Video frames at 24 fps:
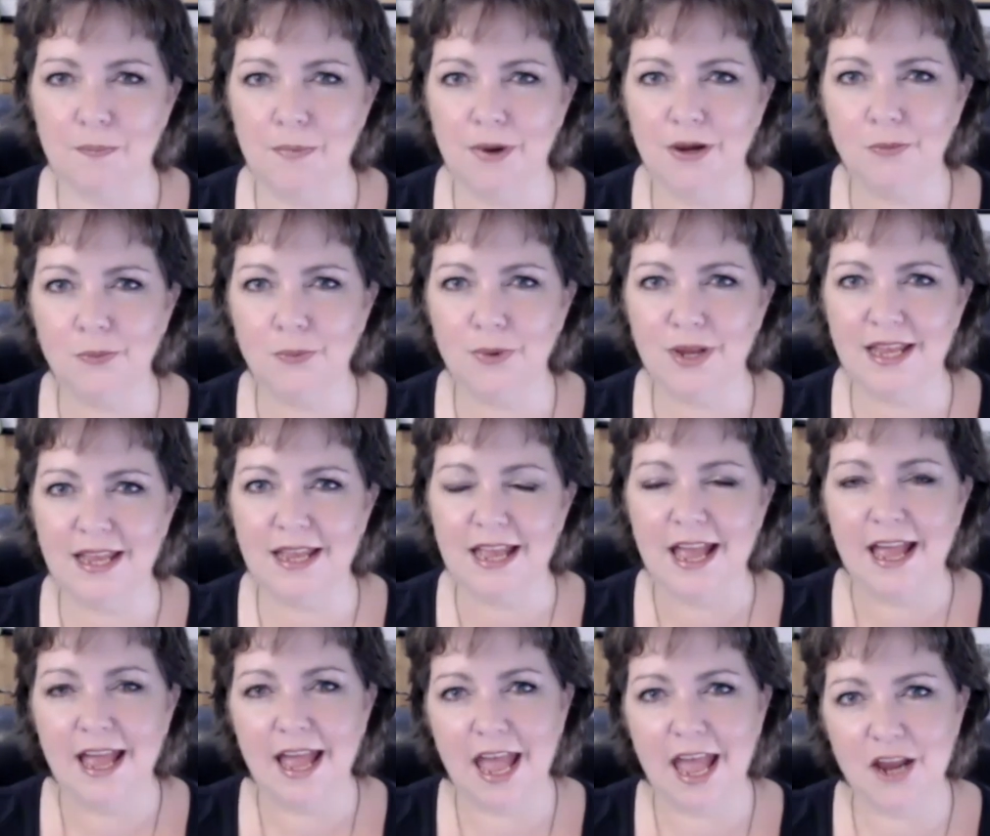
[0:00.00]
but
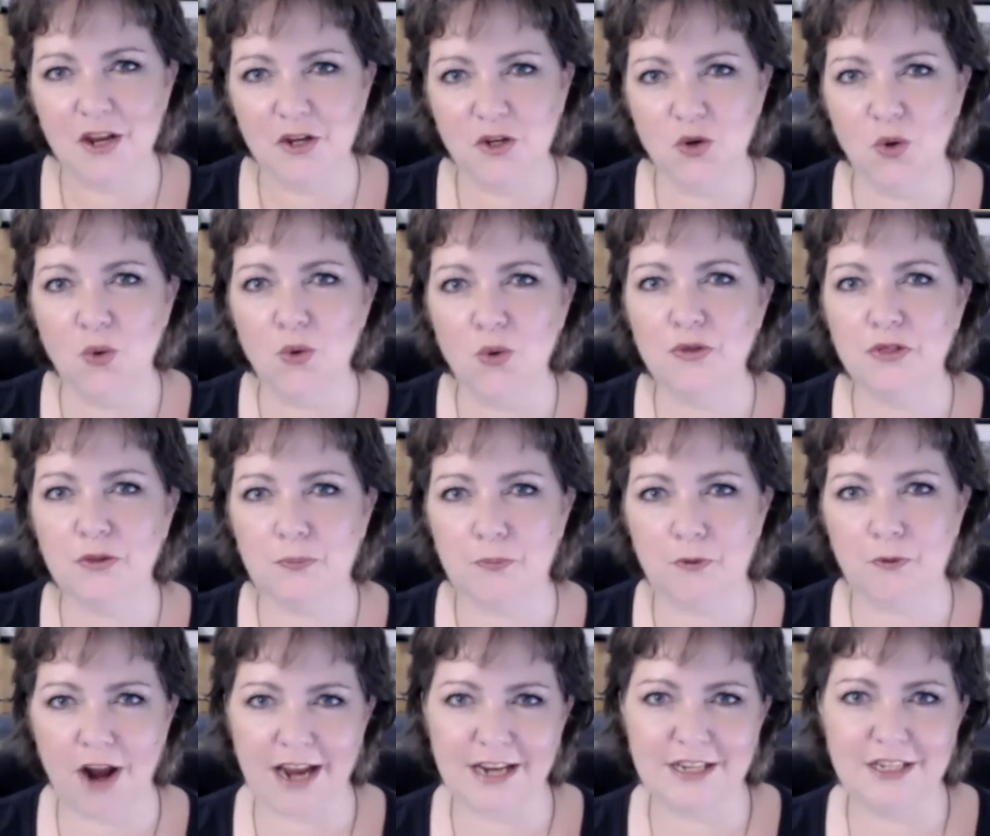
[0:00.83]
we ignore the
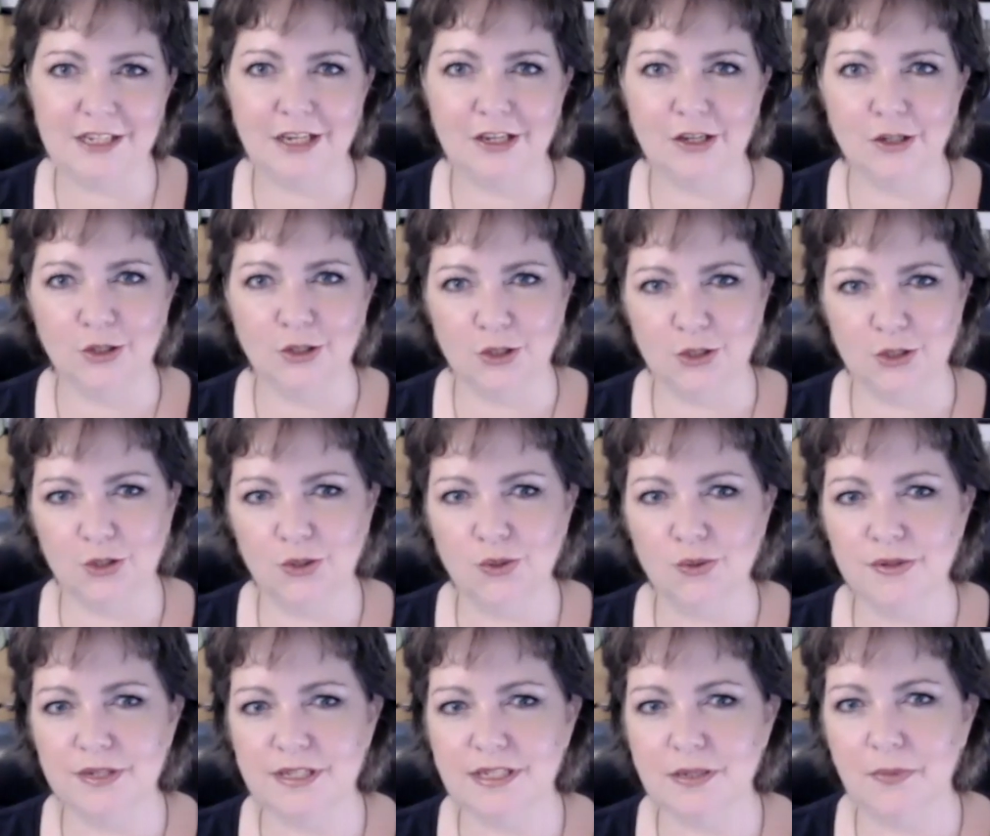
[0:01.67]
practical
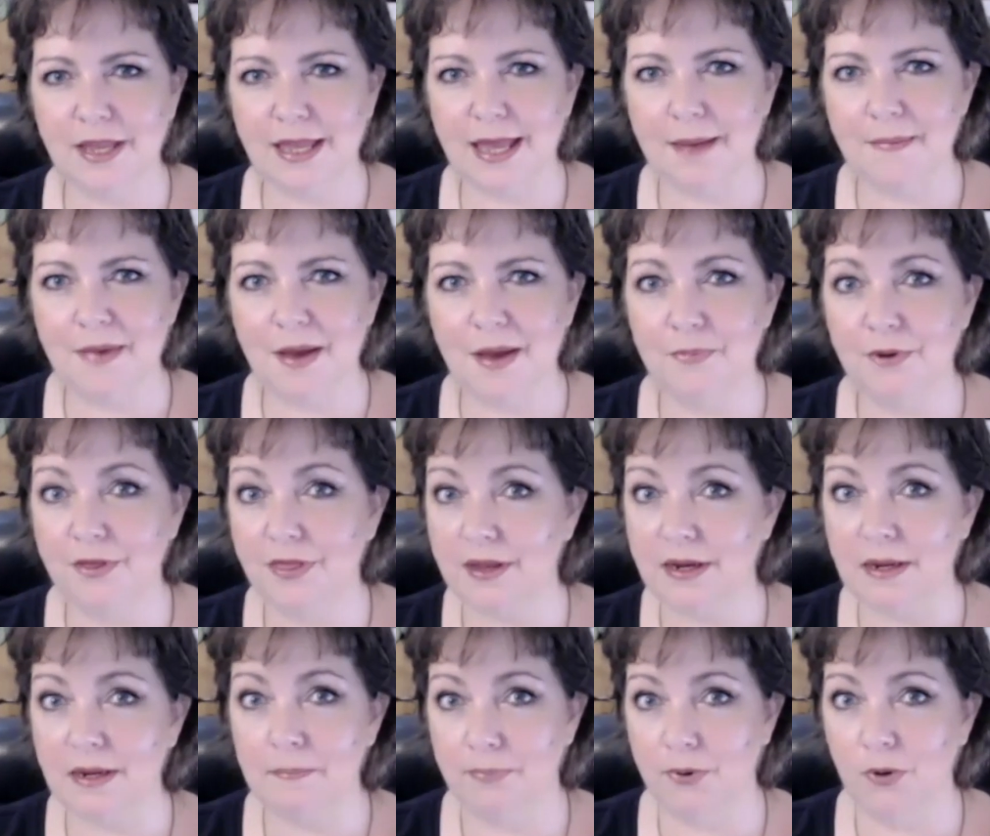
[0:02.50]
tools, then we come up with
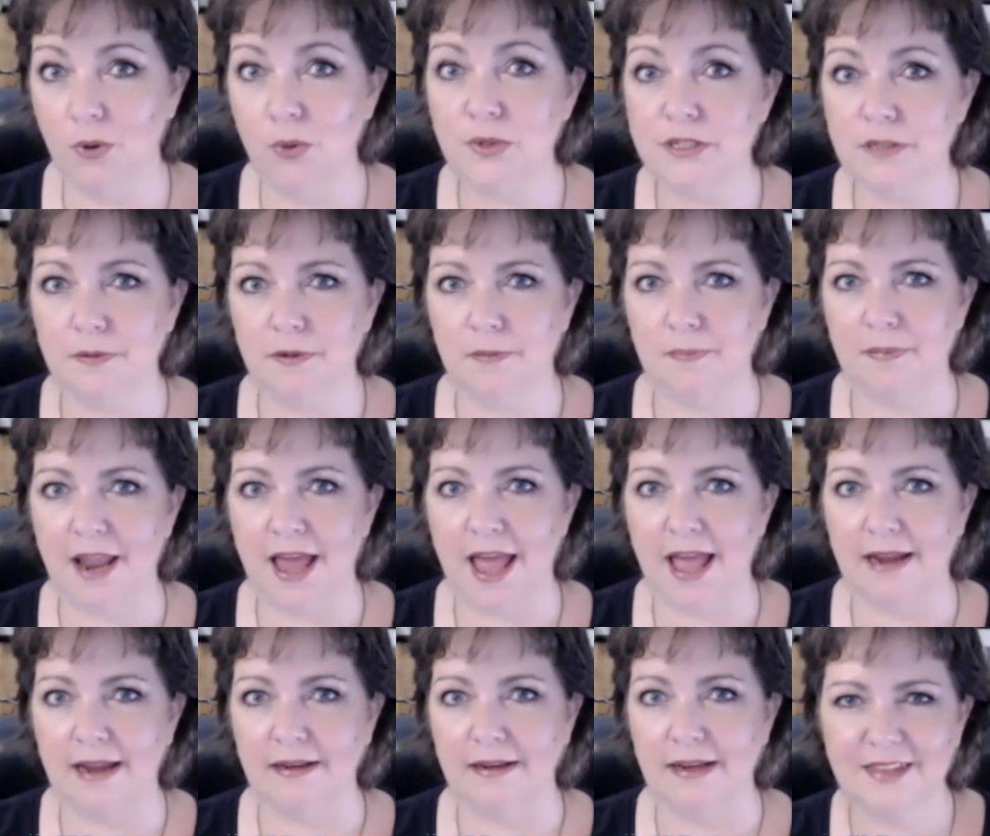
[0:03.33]
an implausible
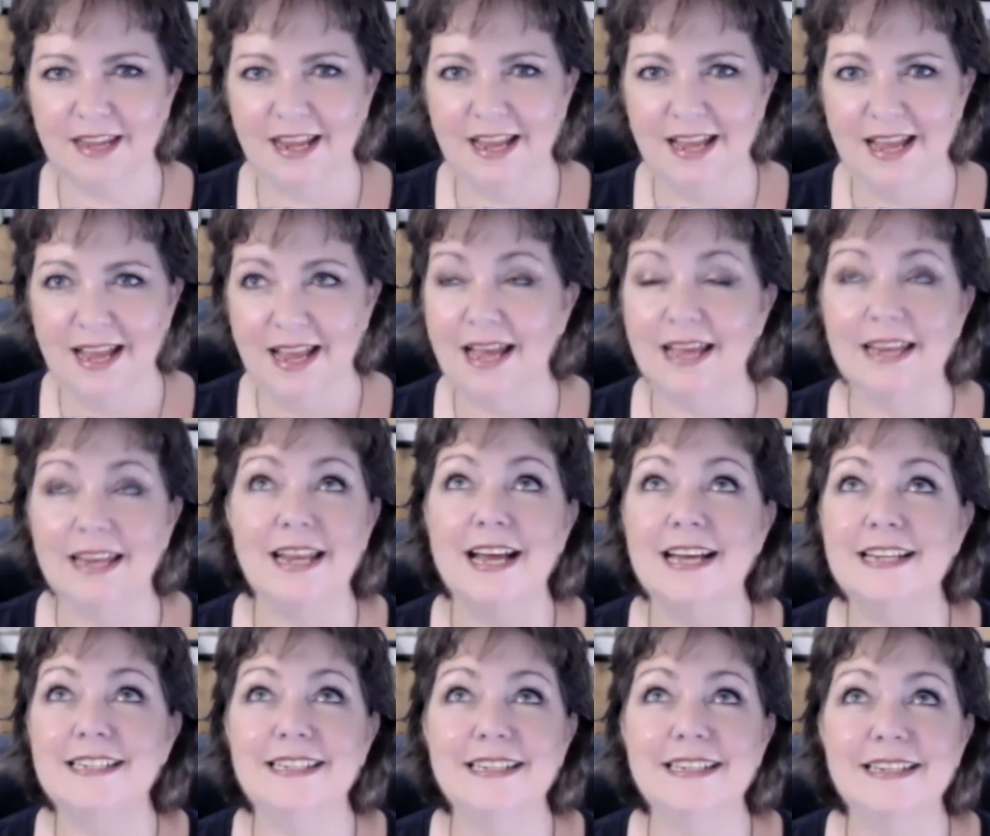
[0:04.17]
plan, an
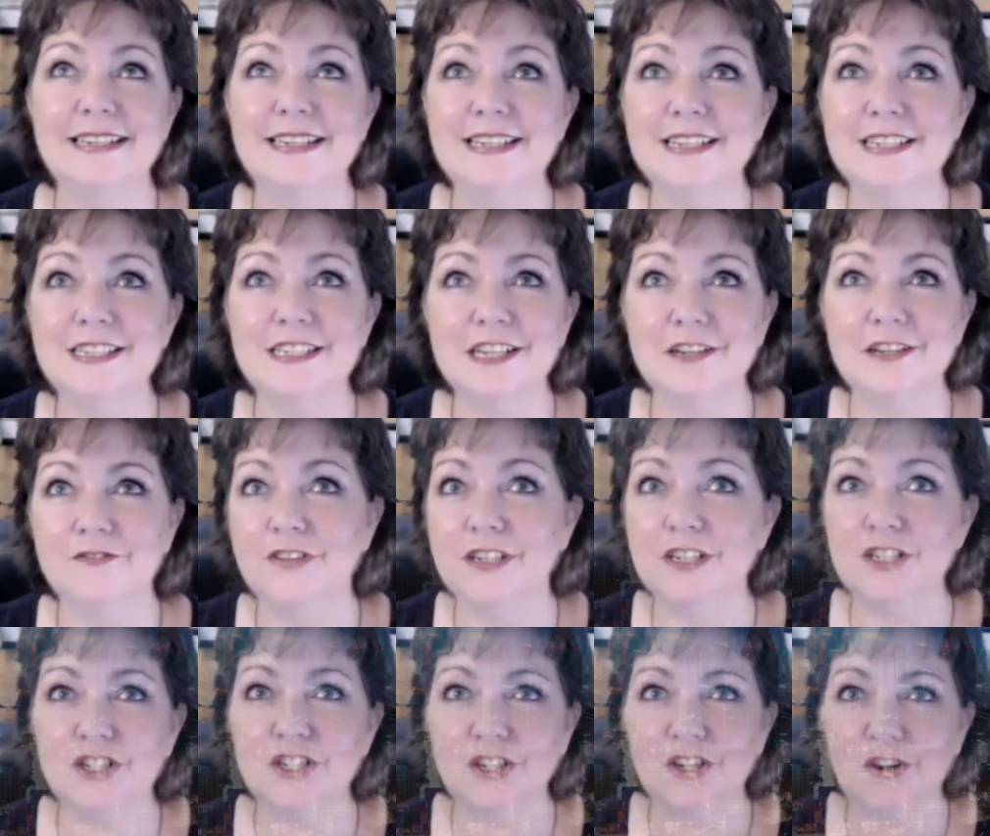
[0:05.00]
idealistic
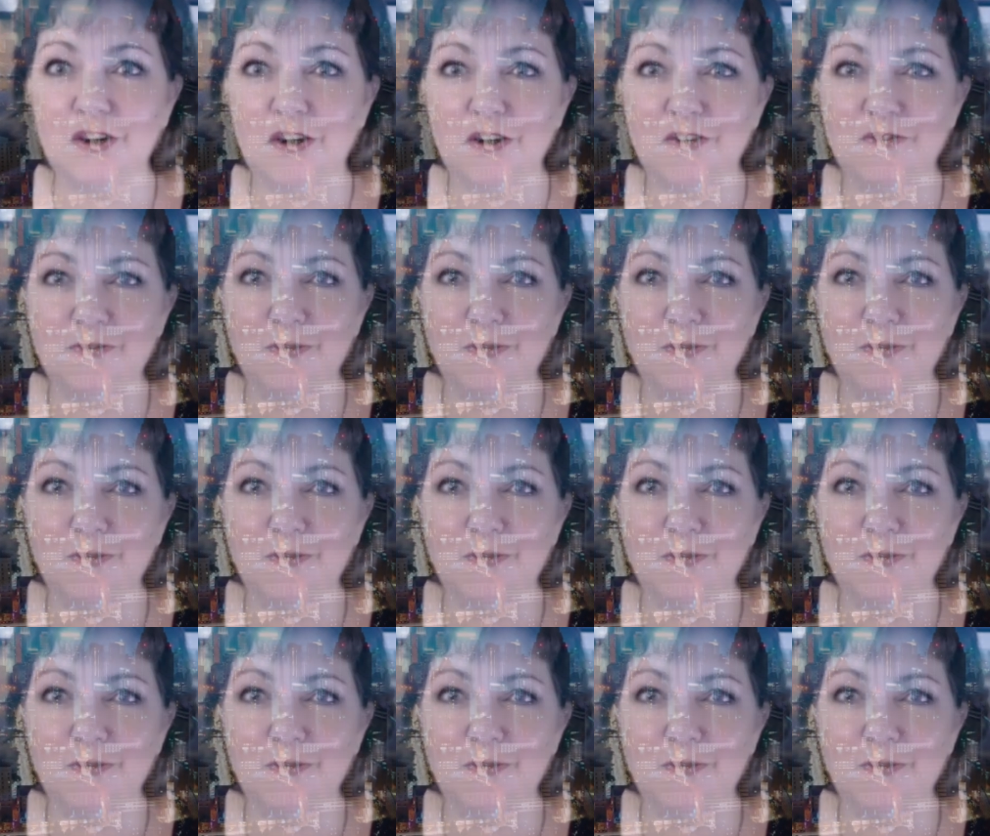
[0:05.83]
vision of